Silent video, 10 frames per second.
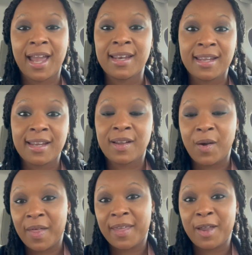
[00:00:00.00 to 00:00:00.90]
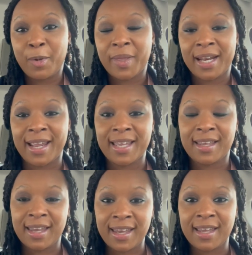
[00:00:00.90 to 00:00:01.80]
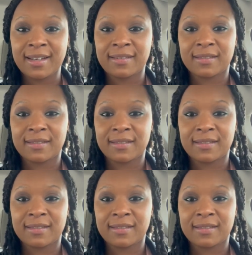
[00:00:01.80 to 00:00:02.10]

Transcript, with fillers: I needed all the help that I can get.